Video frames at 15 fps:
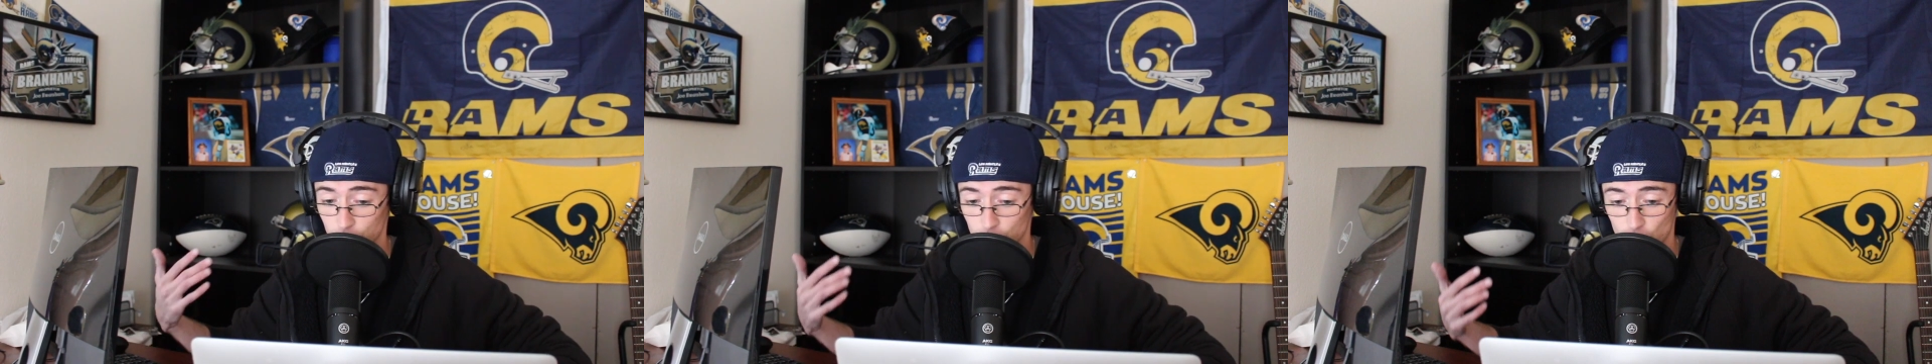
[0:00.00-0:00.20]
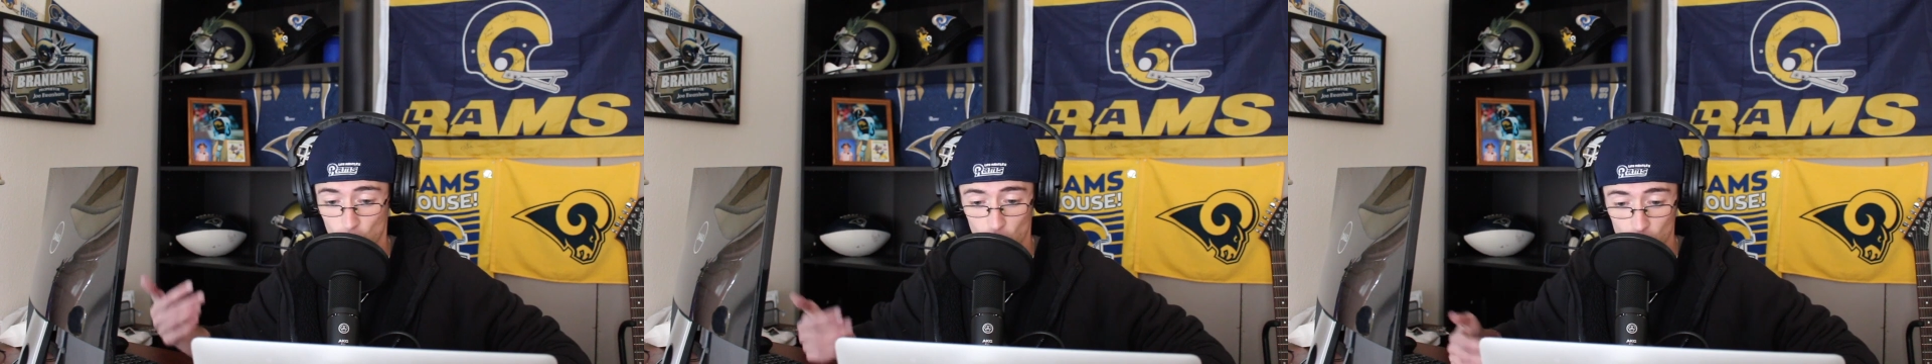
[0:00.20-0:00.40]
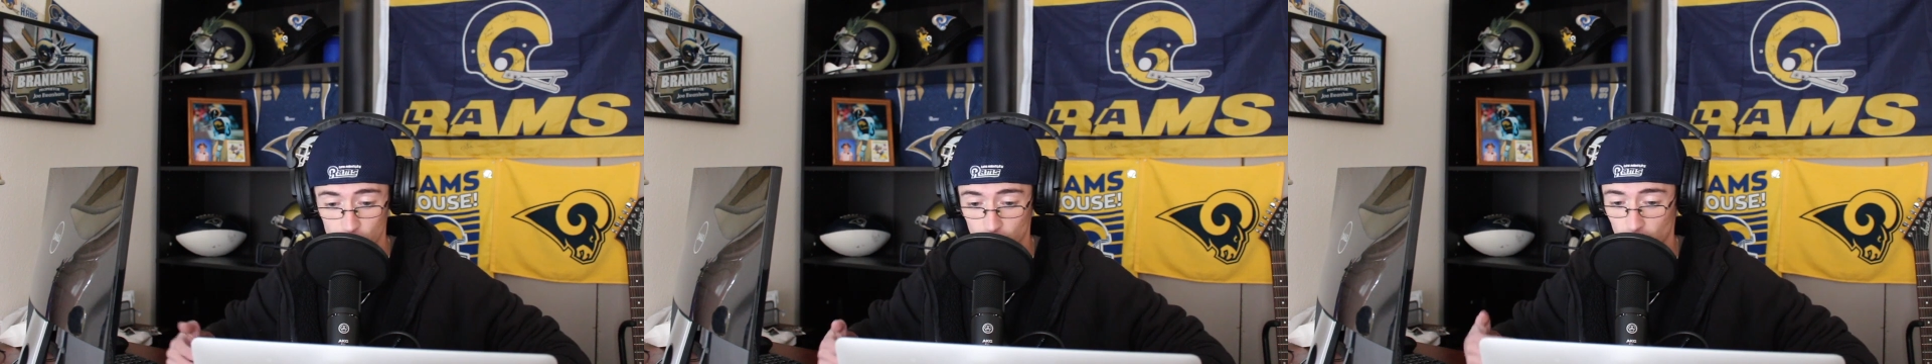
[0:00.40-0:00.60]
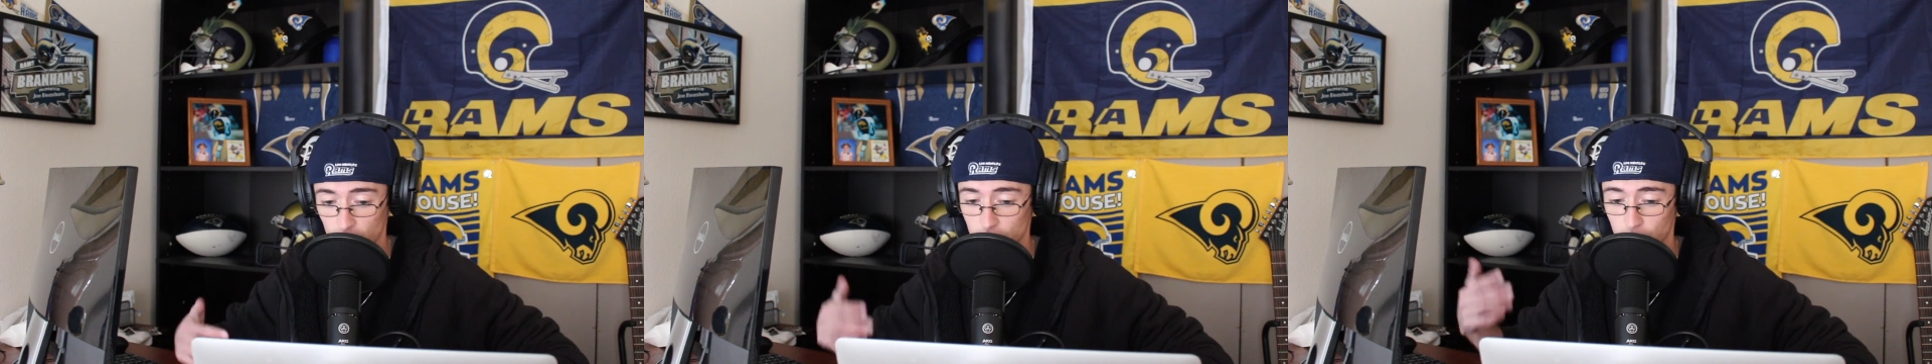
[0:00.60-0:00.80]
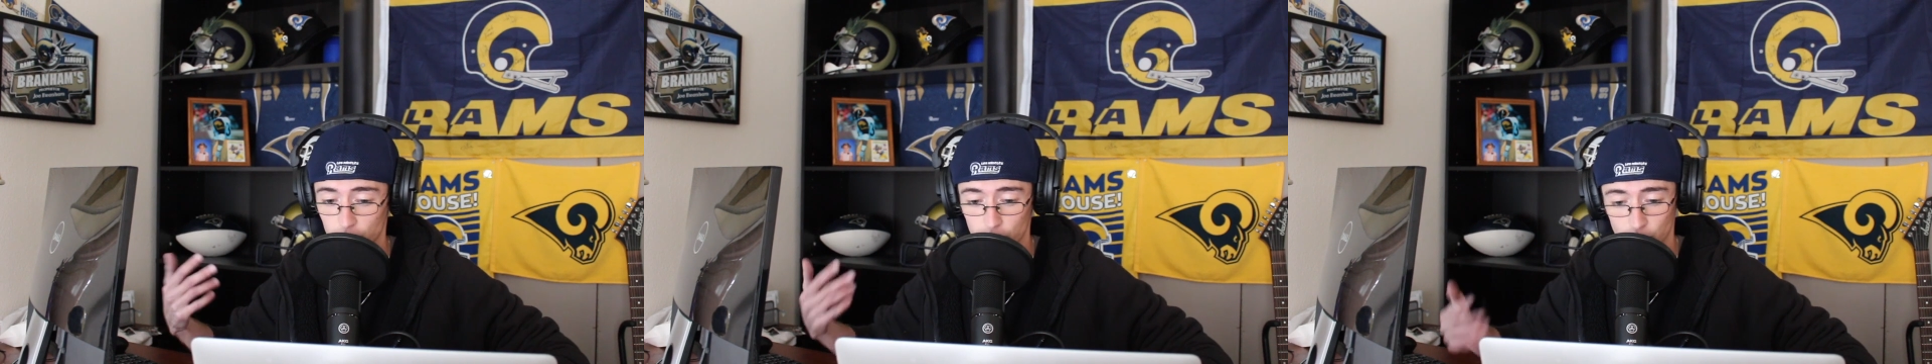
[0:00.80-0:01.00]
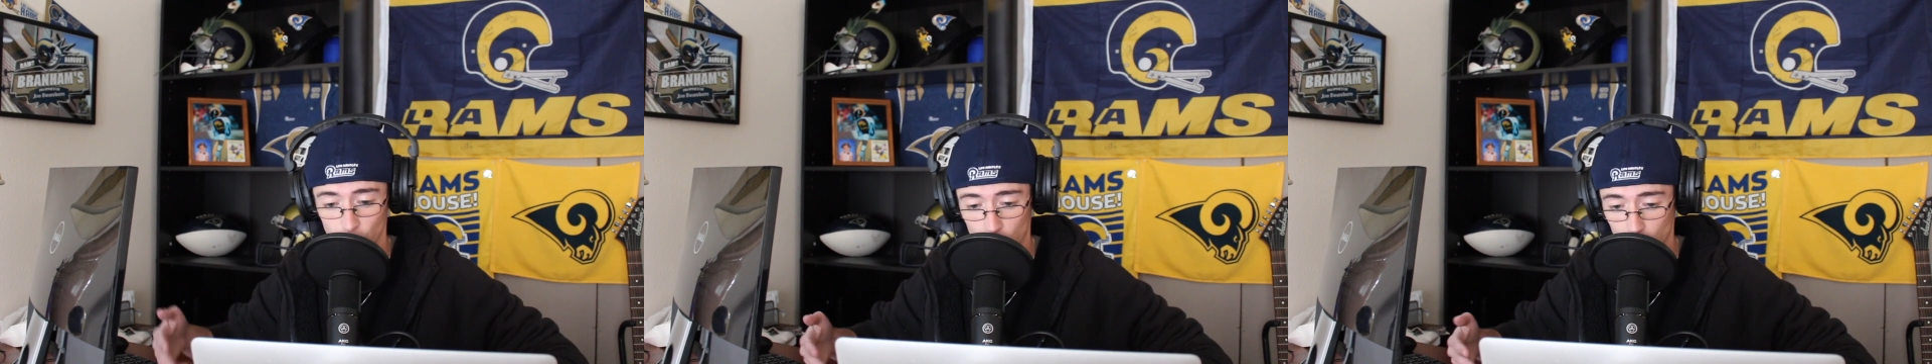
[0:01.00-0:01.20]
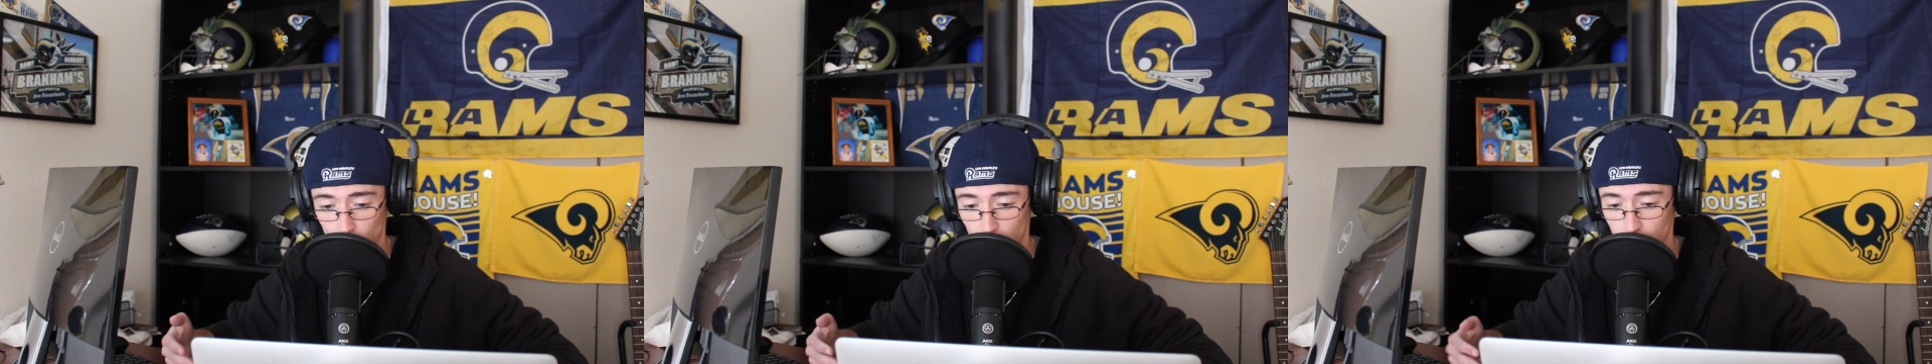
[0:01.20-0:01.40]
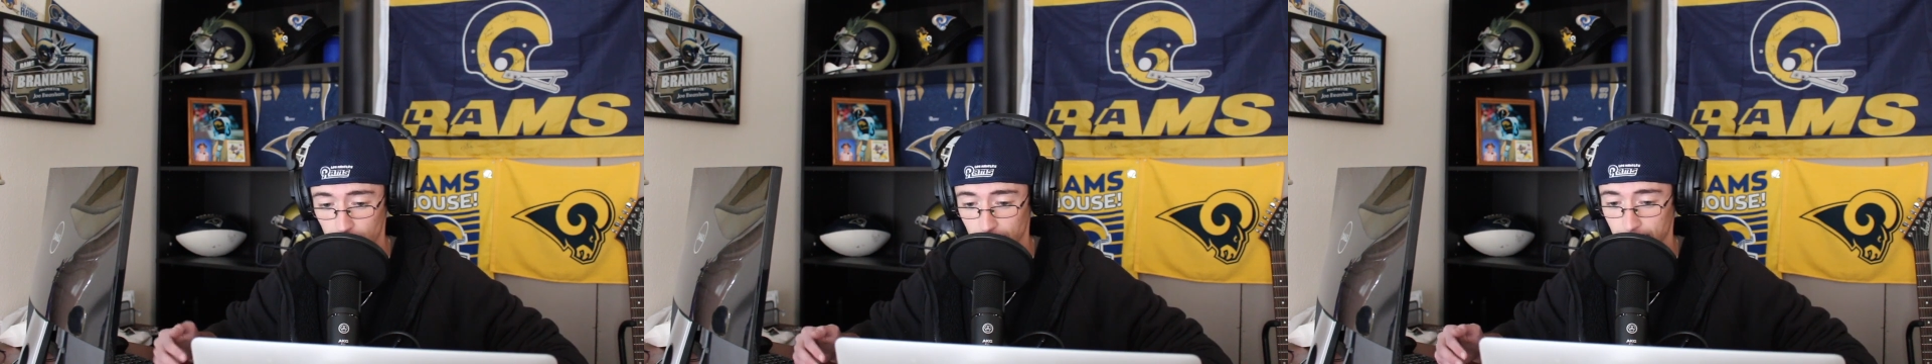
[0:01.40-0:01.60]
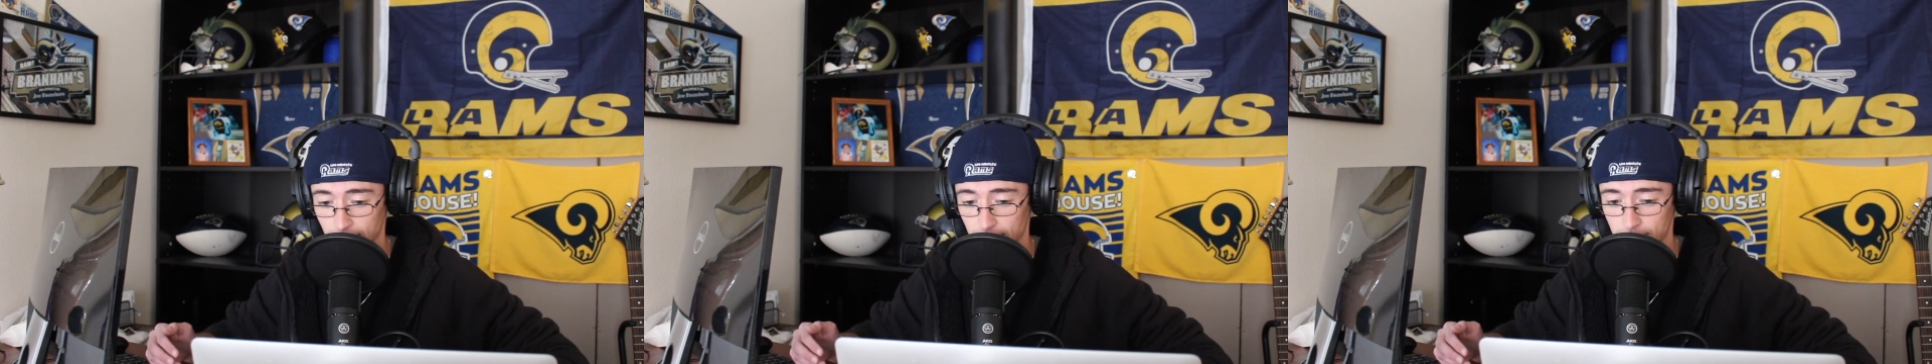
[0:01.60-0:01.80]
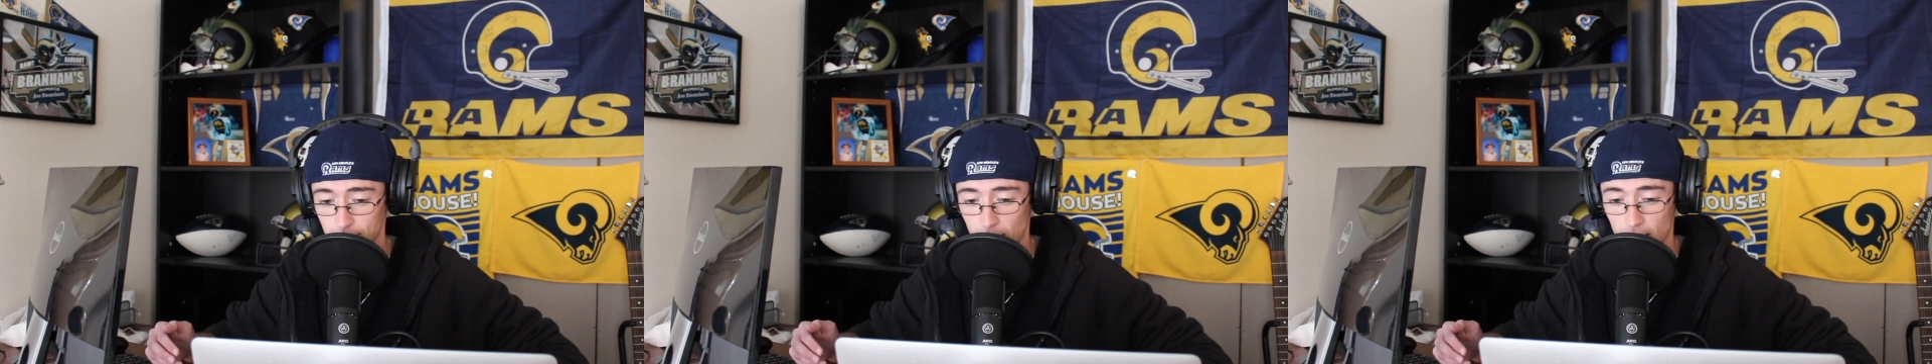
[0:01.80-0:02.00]
Georgia, New York,
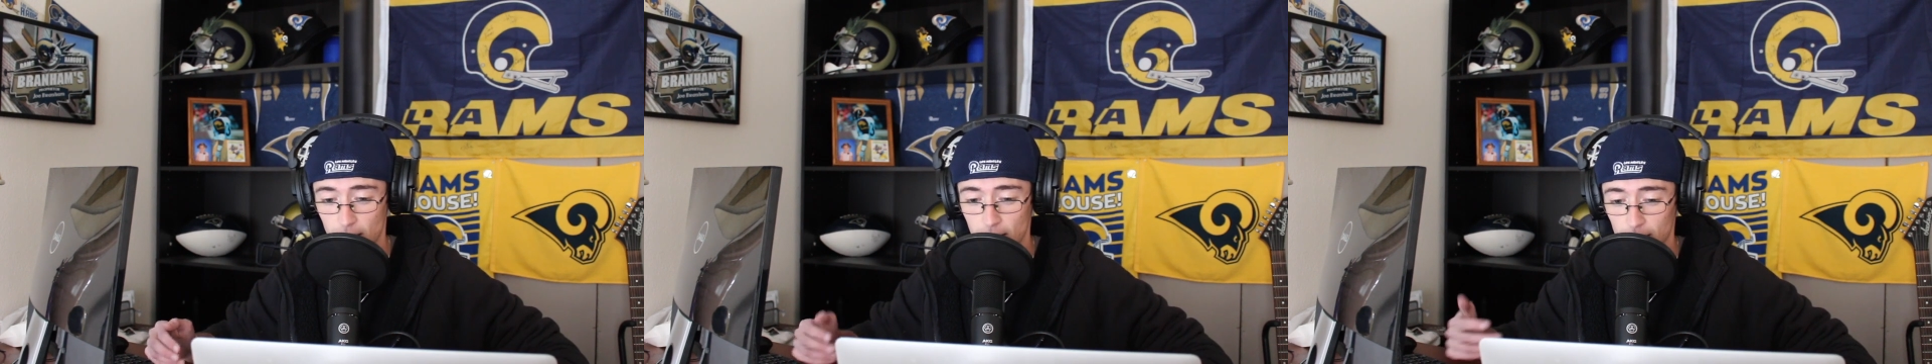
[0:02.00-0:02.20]
and